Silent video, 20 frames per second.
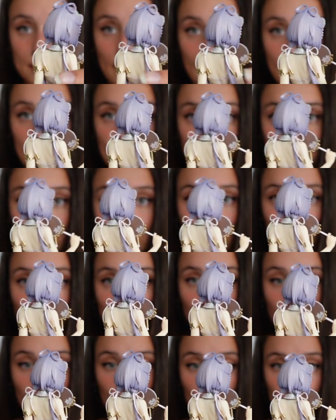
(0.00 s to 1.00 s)
that if you
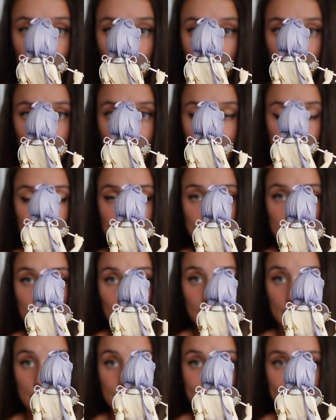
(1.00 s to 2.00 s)
are into
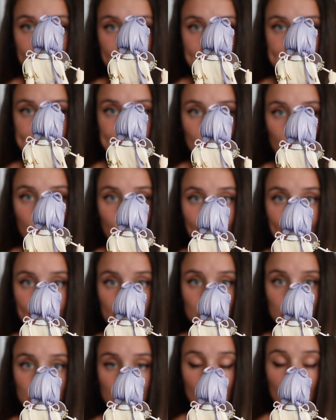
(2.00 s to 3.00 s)
like the V-Singer
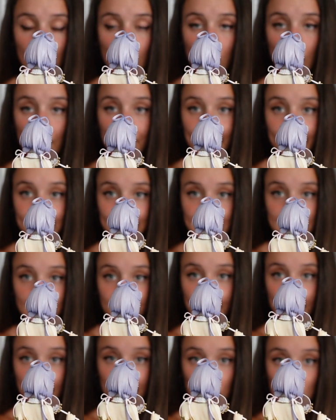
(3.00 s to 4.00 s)
range, this is a
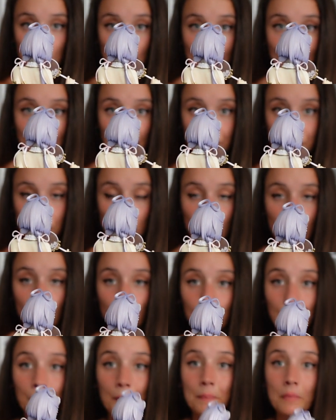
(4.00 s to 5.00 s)
figure that you have to
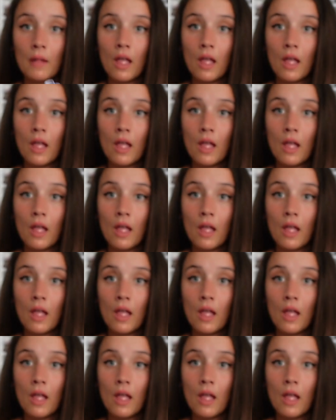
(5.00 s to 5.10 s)
own.